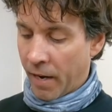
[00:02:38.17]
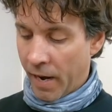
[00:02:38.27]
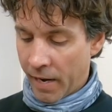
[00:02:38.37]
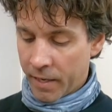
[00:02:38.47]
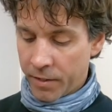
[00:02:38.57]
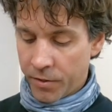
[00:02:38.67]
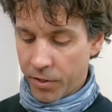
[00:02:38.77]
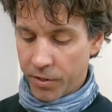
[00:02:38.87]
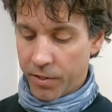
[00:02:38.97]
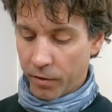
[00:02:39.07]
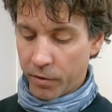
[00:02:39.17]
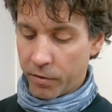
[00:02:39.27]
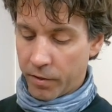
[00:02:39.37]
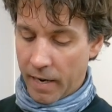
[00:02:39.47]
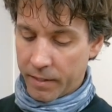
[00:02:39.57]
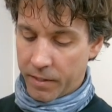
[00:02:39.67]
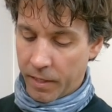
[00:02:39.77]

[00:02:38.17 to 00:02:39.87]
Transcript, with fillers: And just a little last